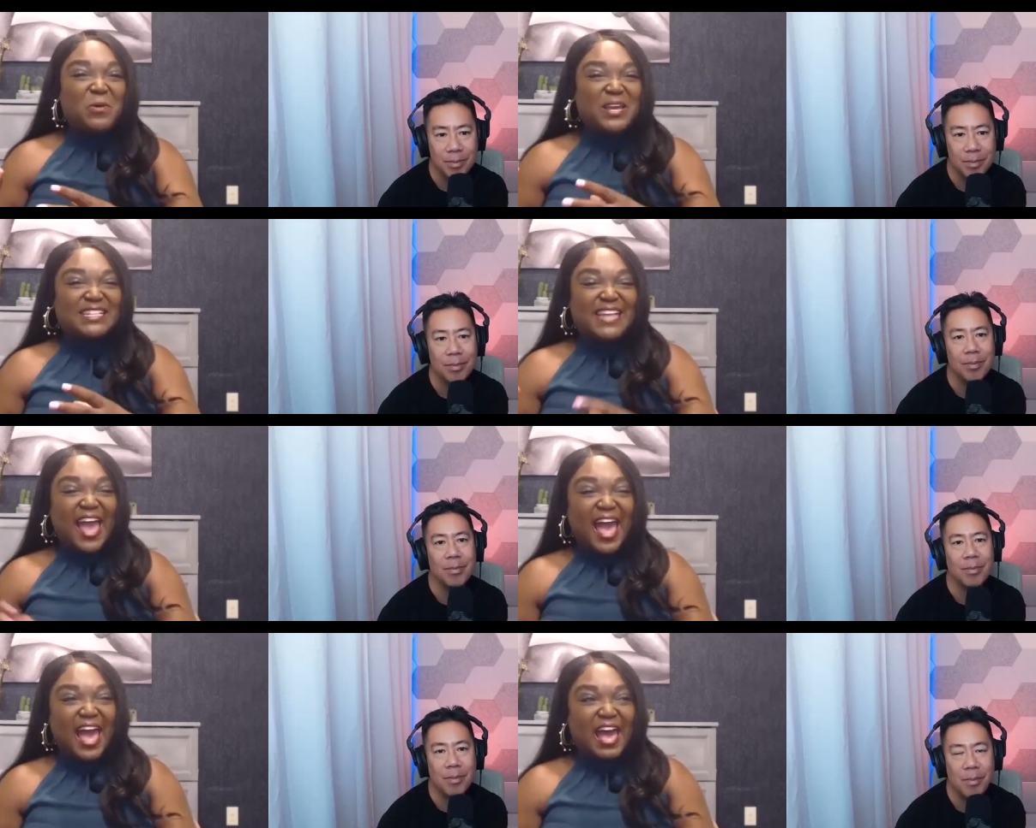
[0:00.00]
Speaker 1: always
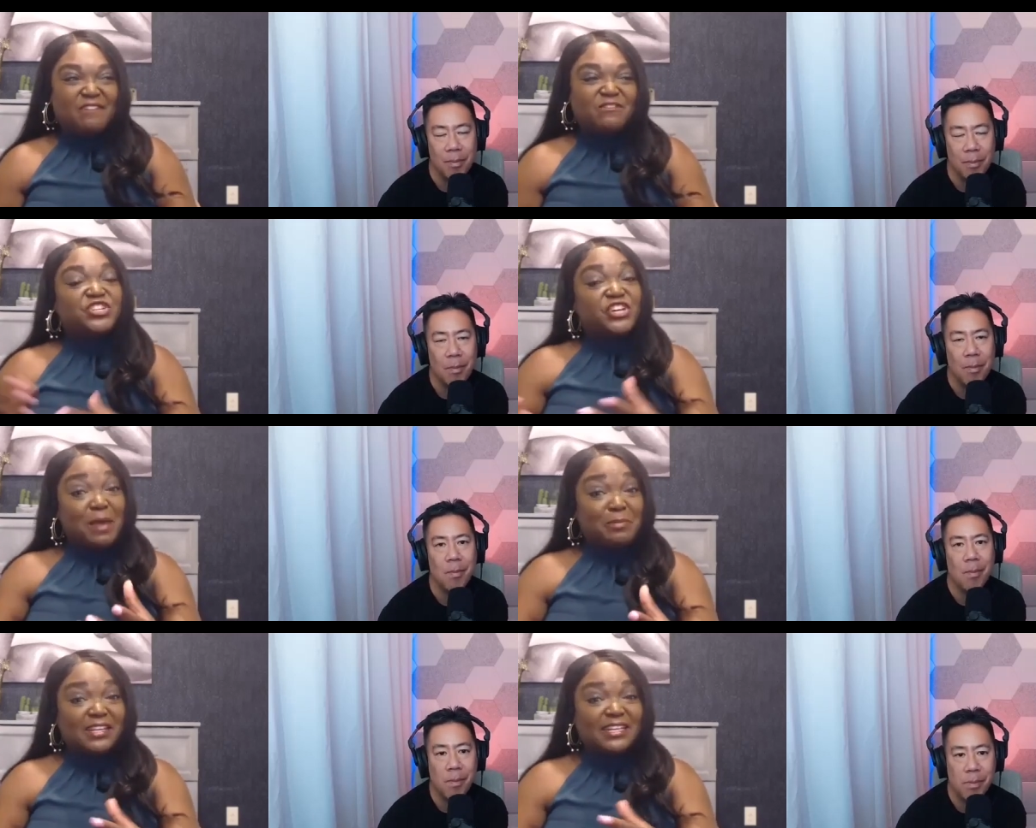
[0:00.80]
have, venture
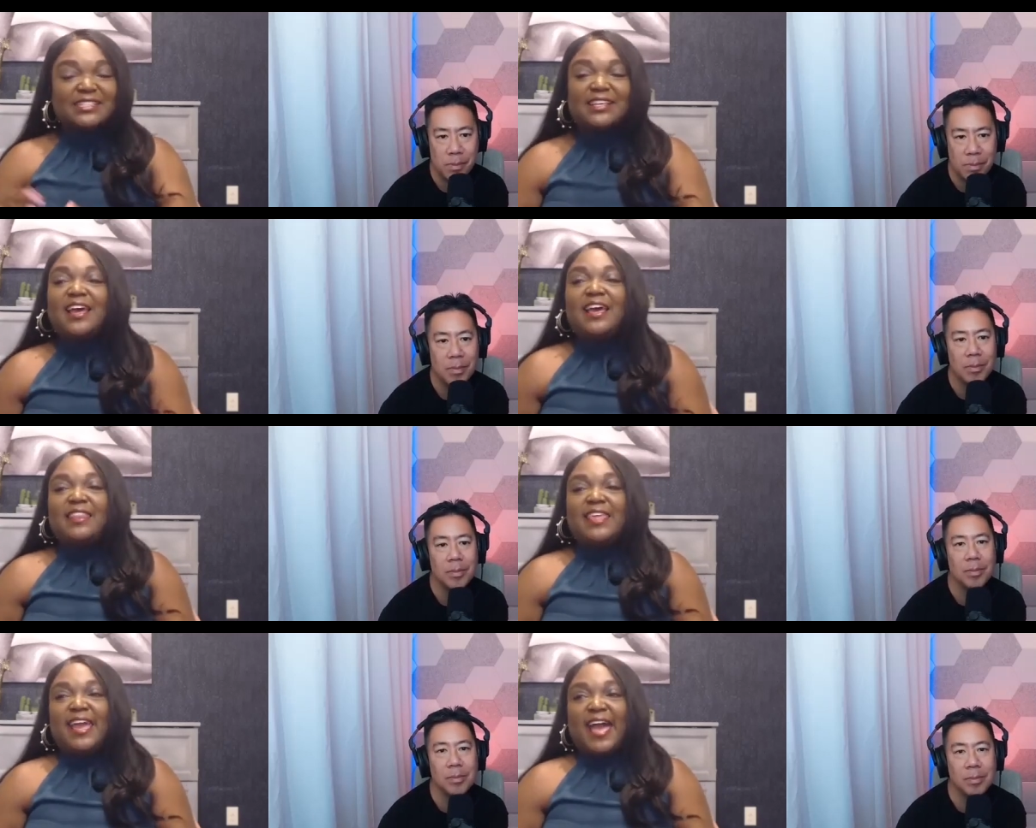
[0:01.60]
capitalists,
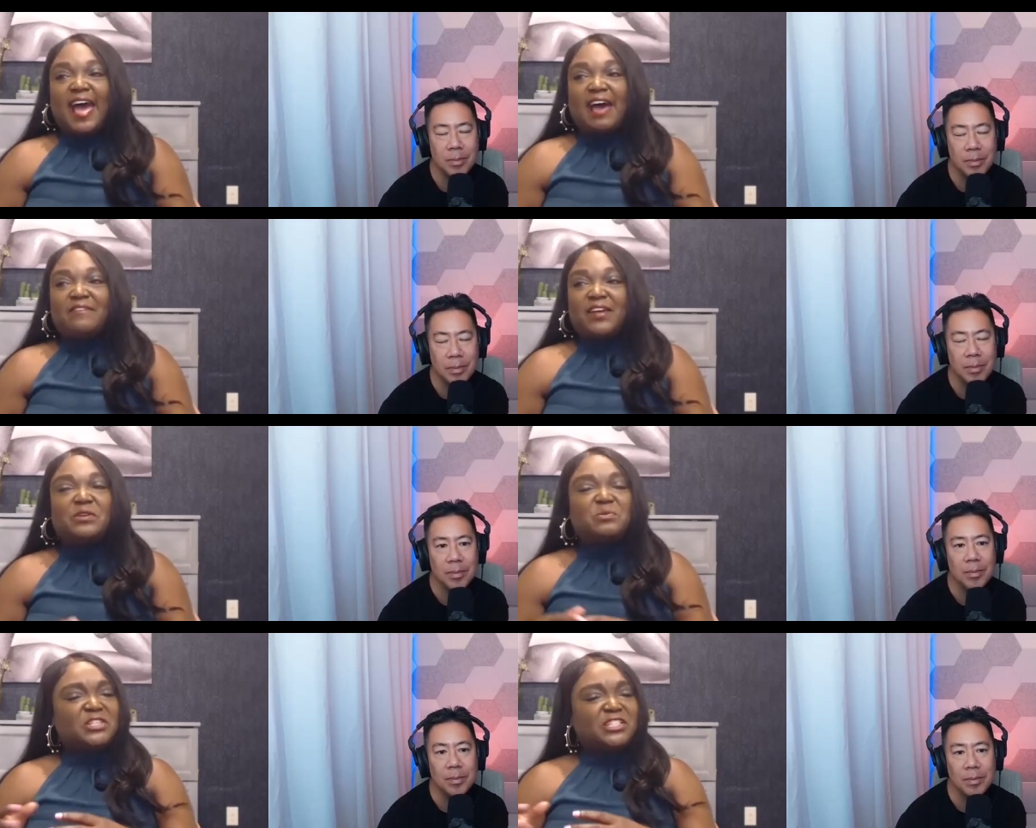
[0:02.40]
they have
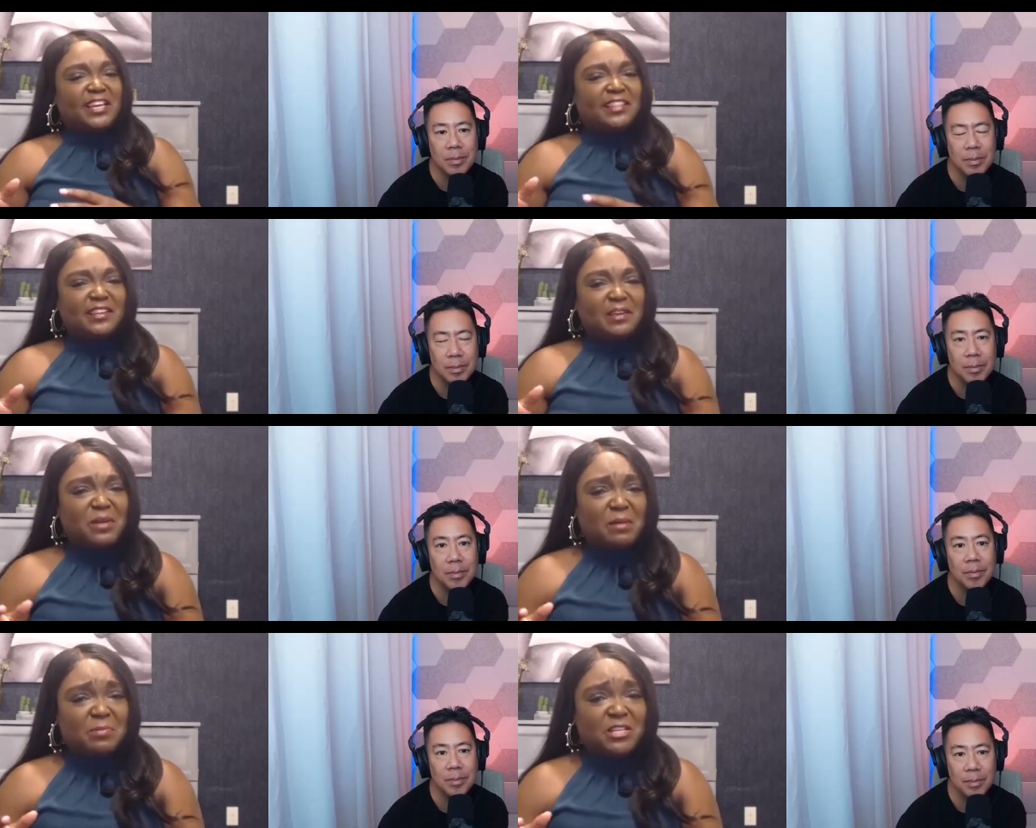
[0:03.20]
a little more say than
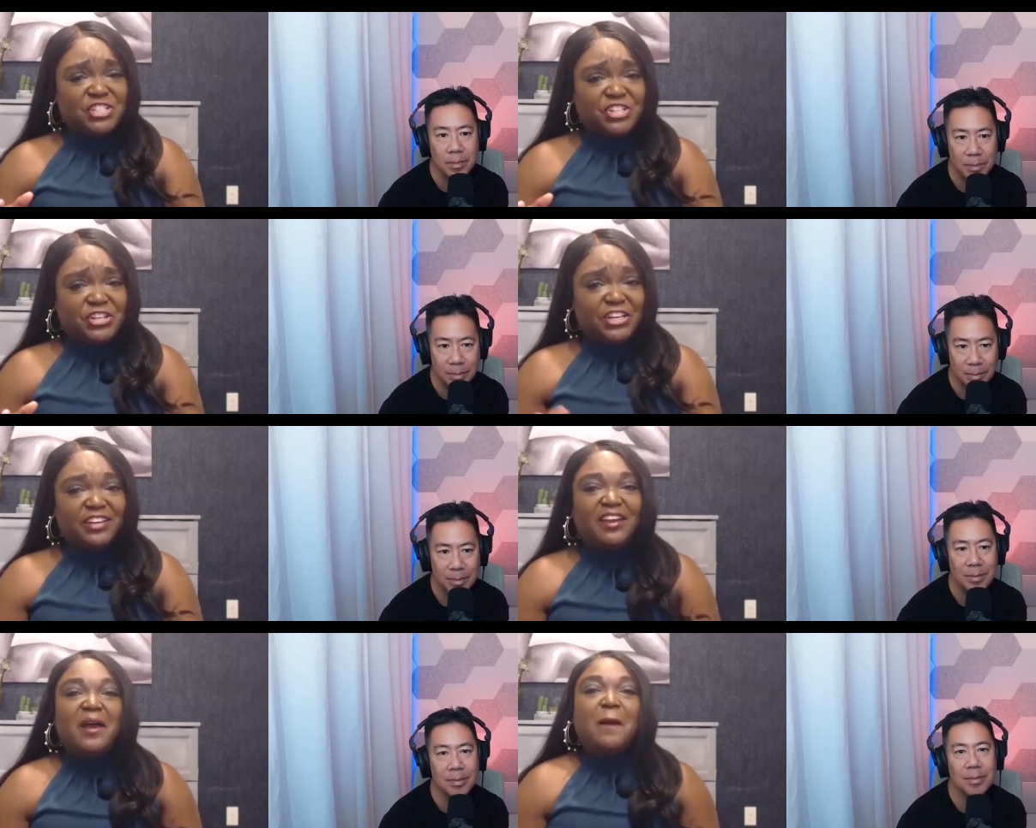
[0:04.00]
they probably
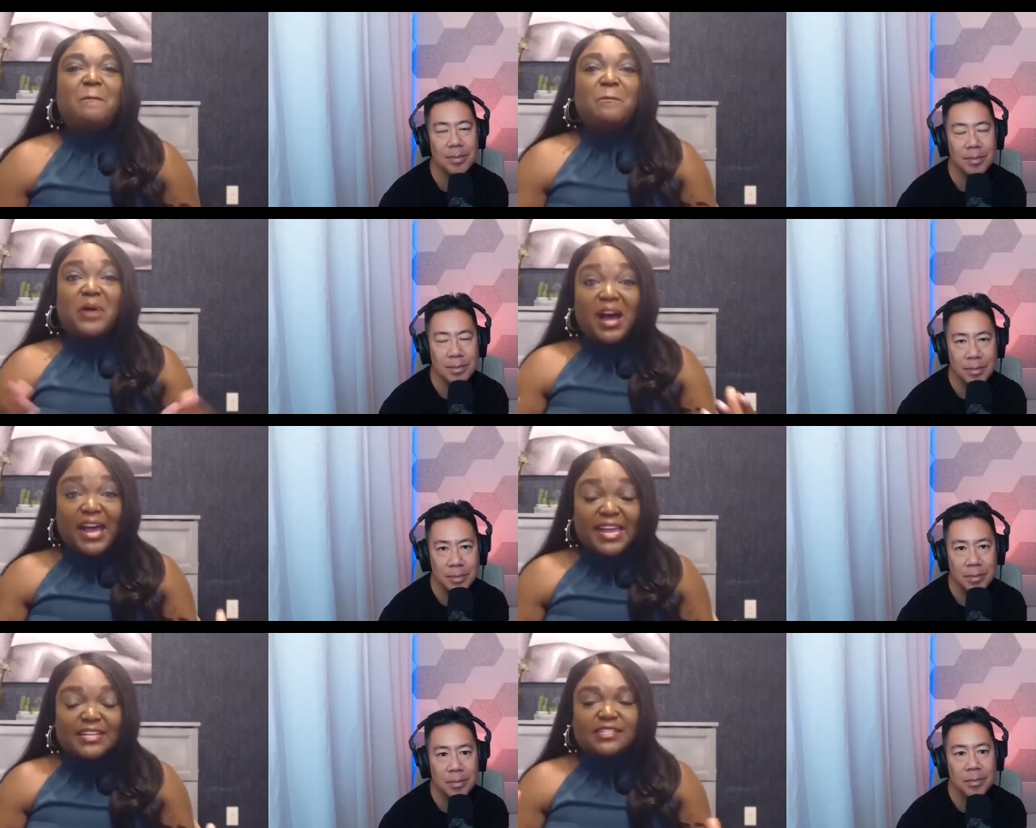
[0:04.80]
should.
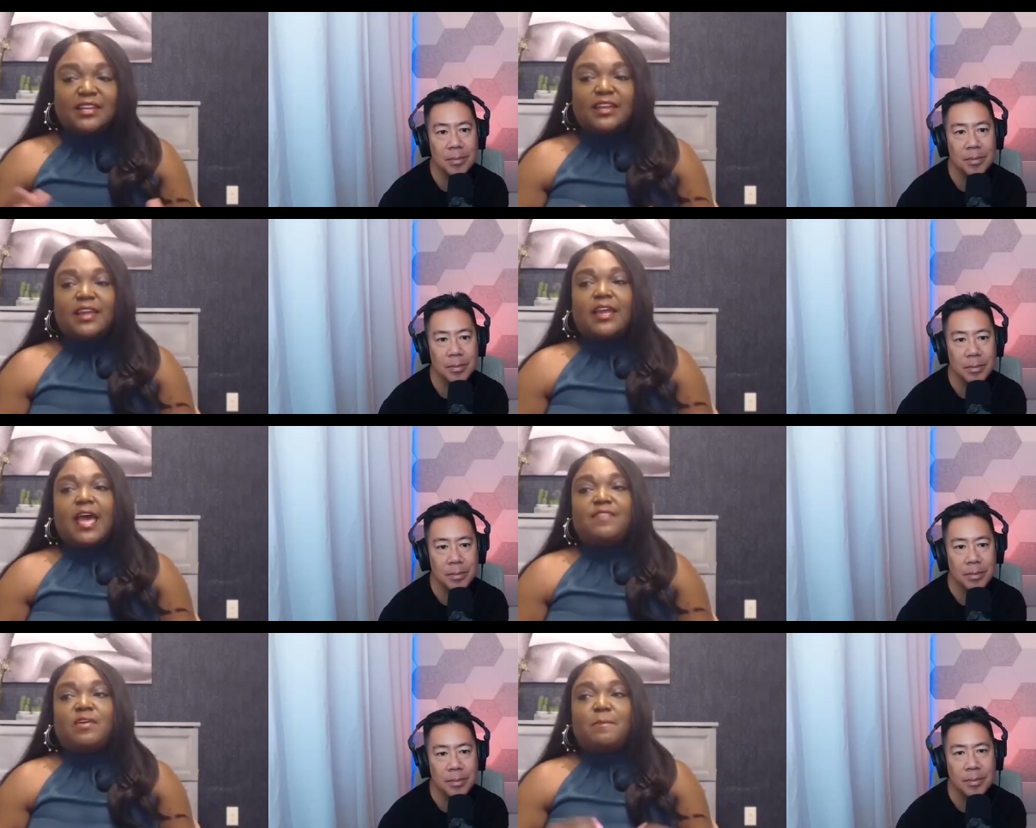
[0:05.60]
But
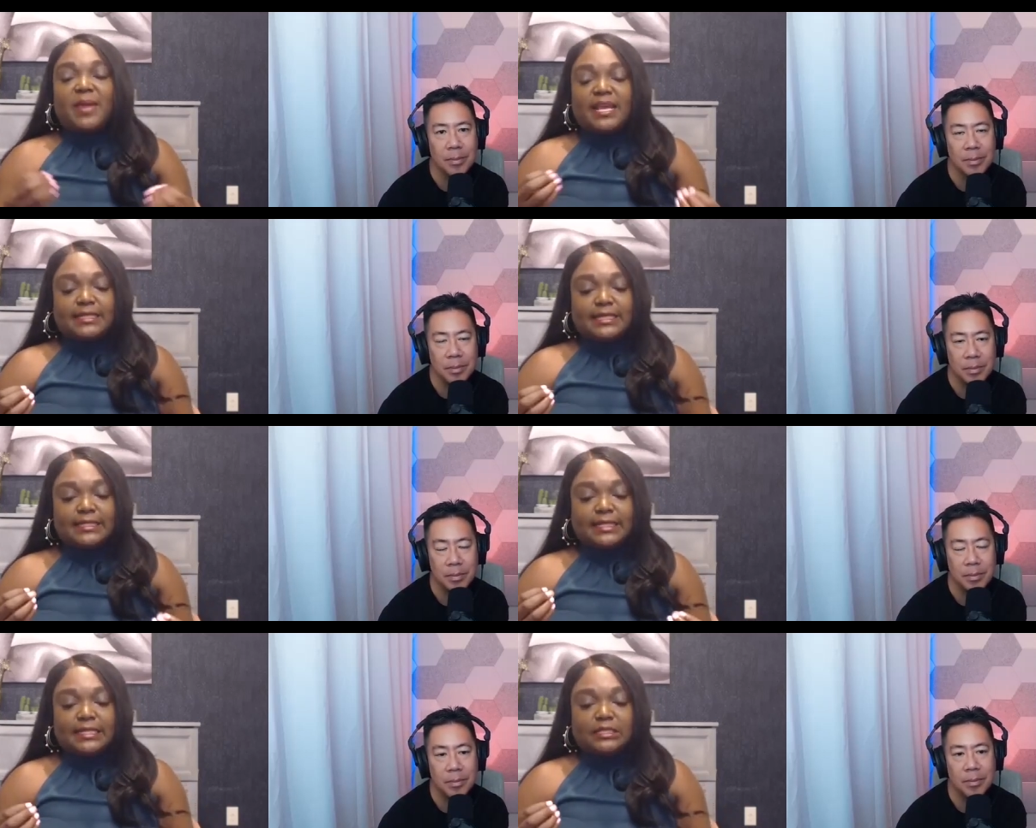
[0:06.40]
at the
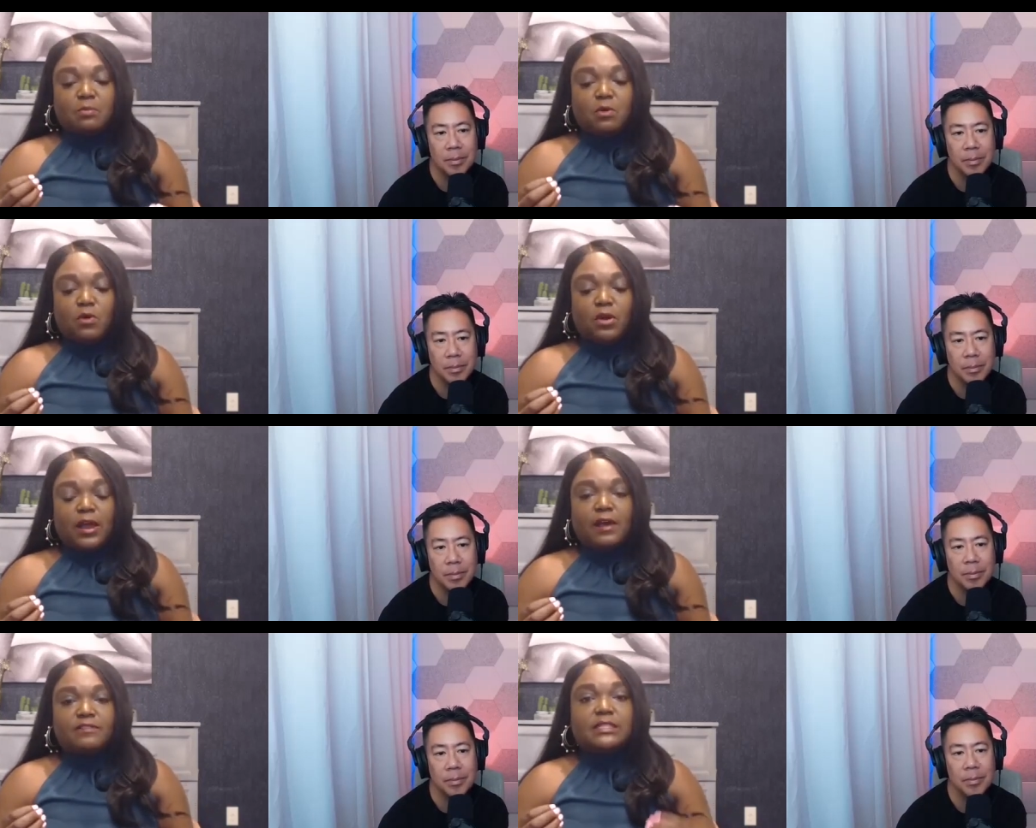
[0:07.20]
basis, it's
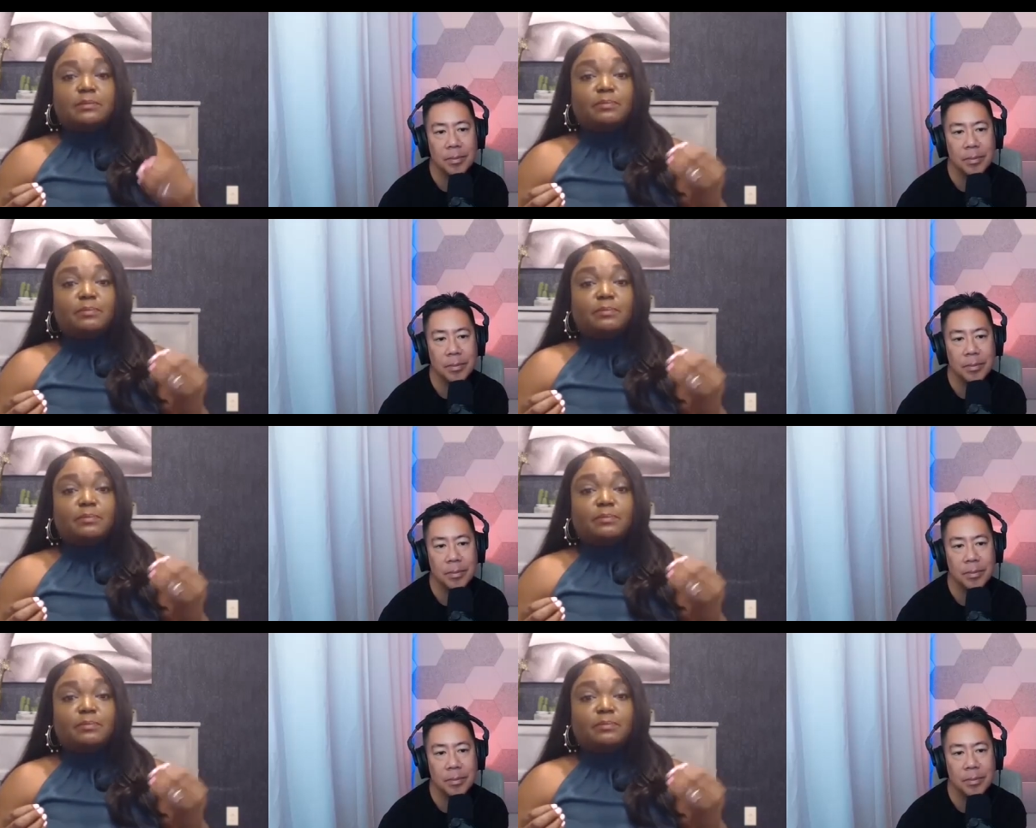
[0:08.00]
more of